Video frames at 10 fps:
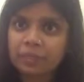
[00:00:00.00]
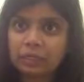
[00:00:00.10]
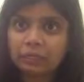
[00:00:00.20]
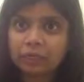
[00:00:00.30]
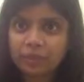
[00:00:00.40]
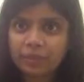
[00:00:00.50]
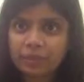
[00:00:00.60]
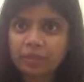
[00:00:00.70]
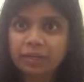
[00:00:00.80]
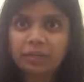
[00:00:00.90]
learn from
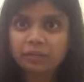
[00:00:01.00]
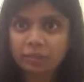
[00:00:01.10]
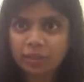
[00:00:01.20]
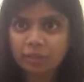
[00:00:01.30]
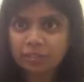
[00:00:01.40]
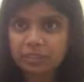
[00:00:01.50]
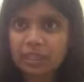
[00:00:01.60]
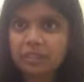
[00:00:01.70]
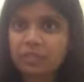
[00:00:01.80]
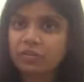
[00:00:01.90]
them, learn from their mistakes,